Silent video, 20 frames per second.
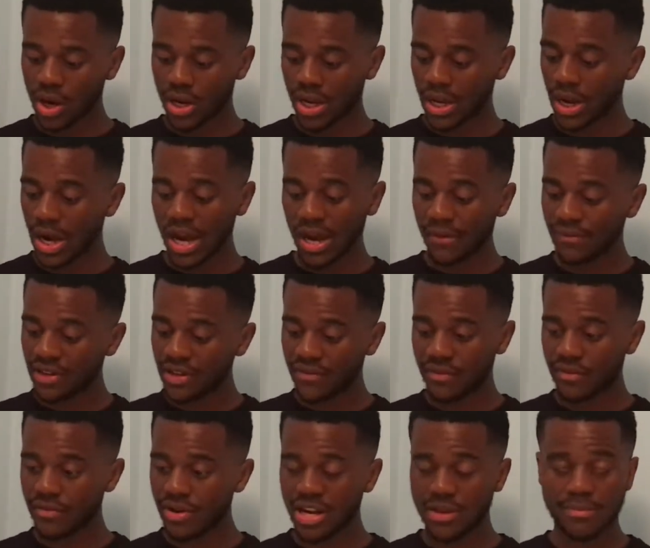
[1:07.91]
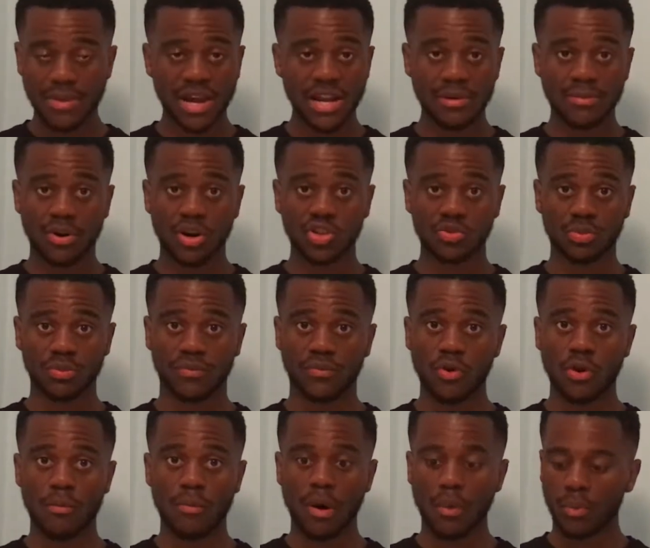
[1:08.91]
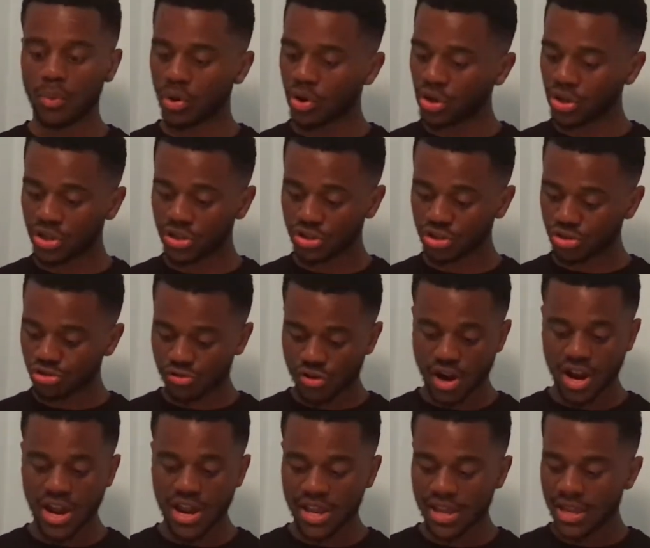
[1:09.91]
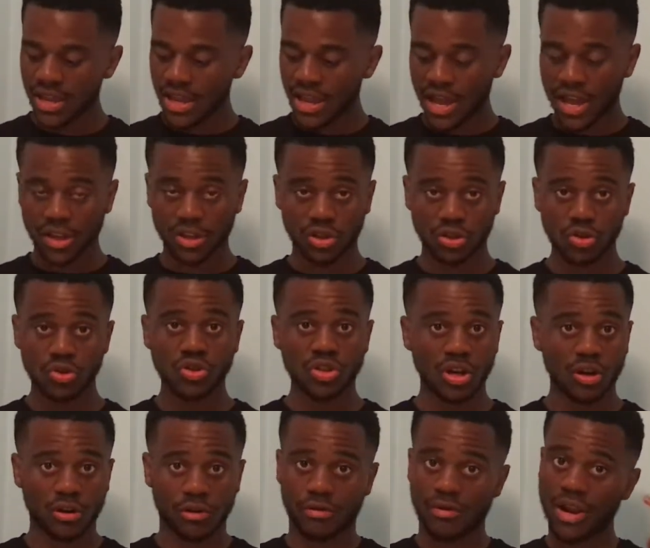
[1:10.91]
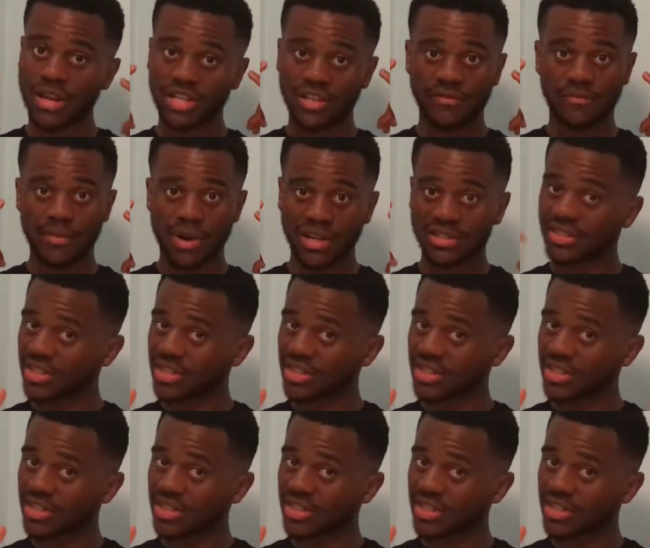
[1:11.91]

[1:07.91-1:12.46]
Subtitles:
And I've never really made a mask before, but we're gonna try and use our creative minds.